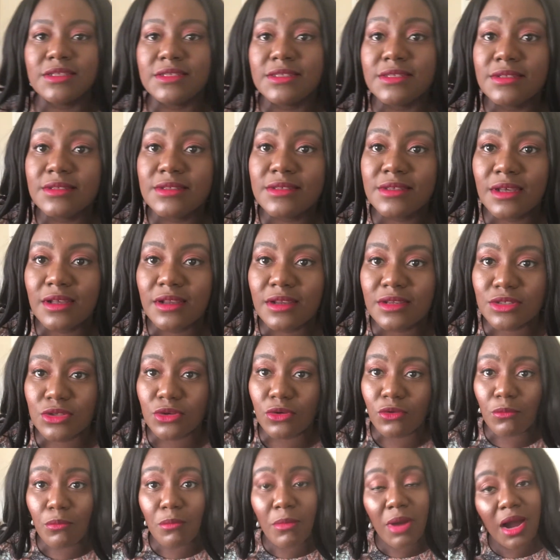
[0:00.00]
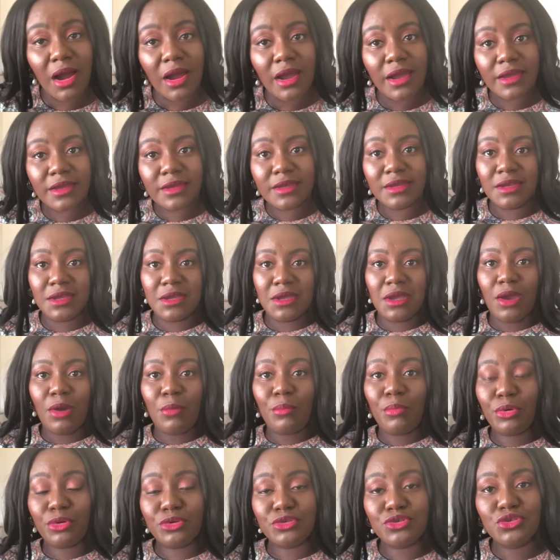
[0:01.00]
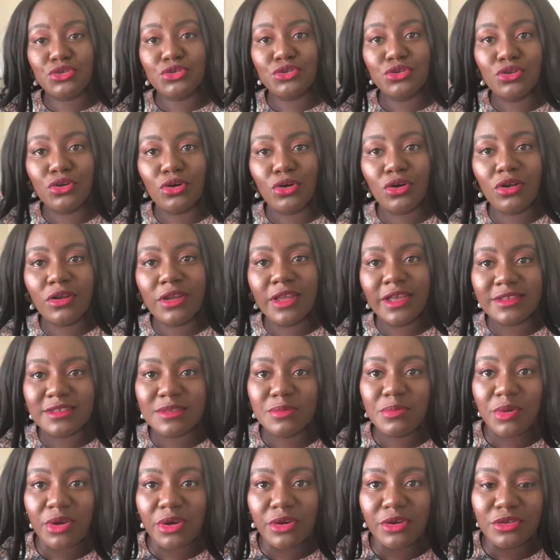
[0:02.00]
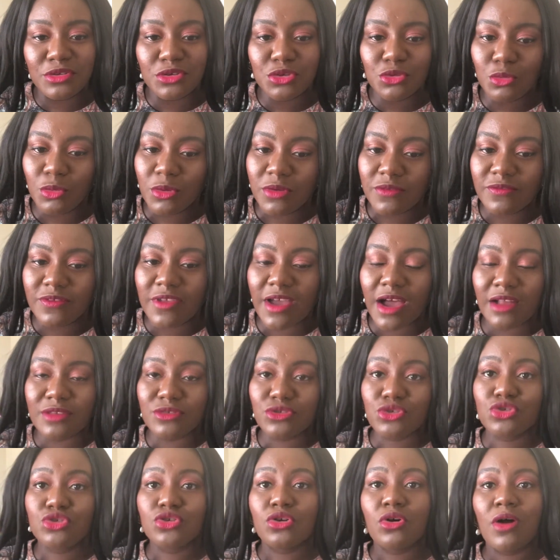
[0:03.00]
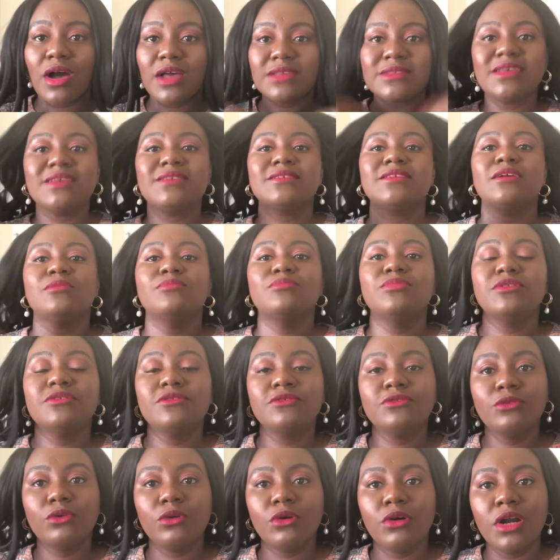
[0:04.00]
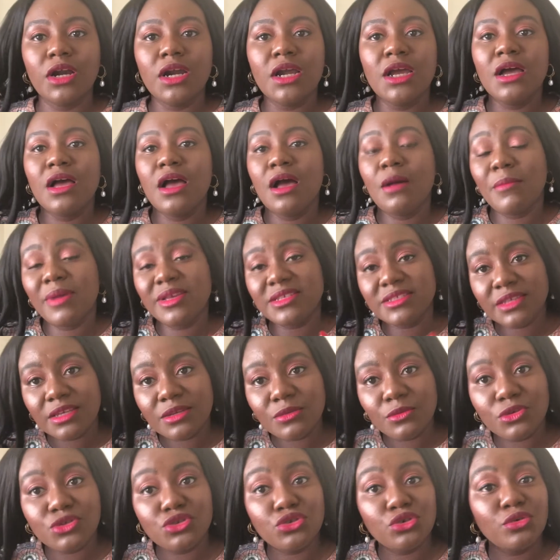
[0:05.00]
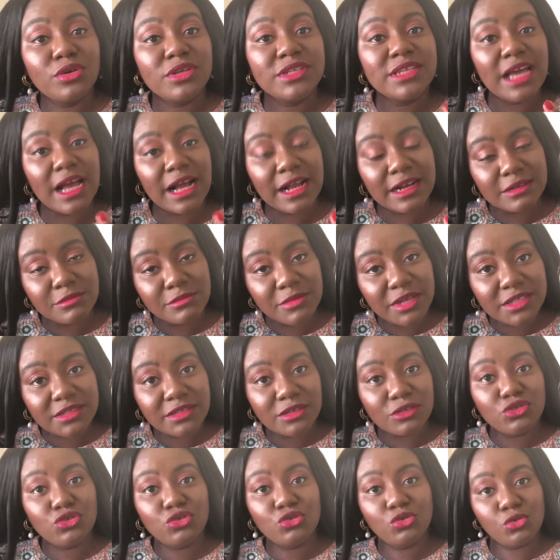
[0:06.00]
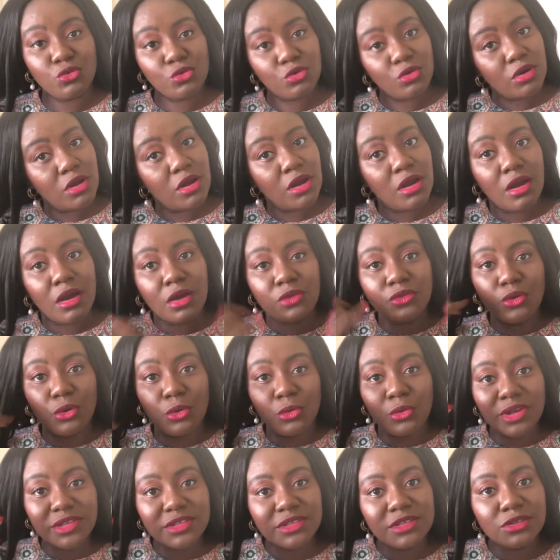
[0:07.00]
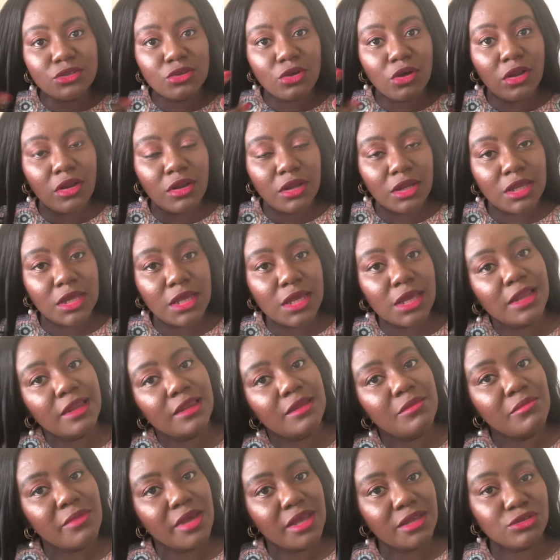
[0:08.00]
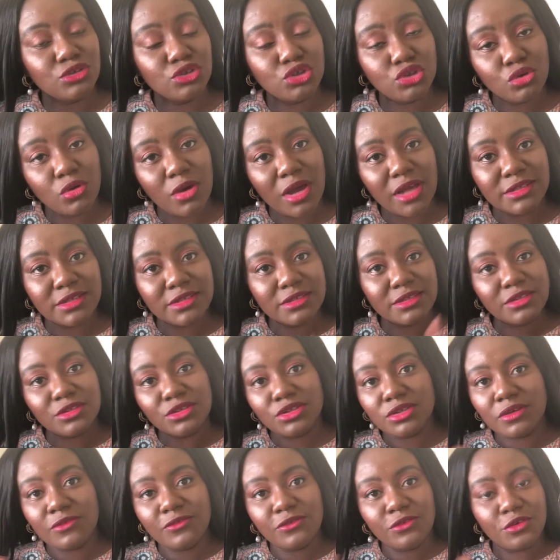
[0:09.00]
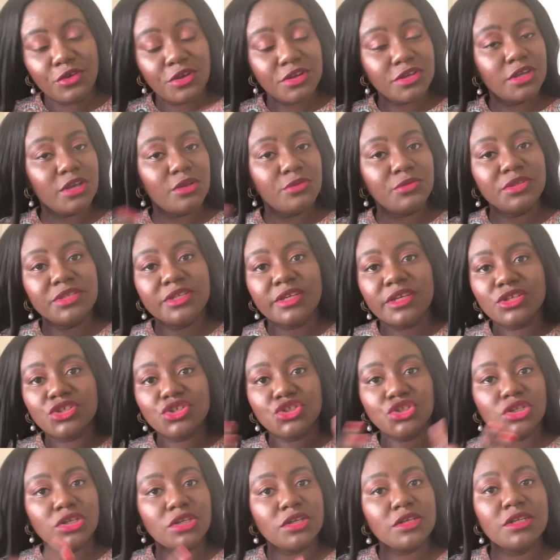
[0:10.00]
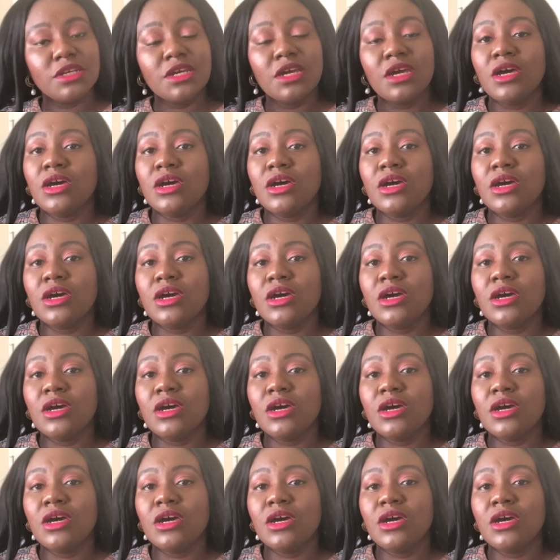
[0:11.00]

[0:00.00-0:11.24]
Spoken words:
details of my personal experience with that. So as I said before, my skin was already acclimated to the retinol element, so I didn't suffer any irritation,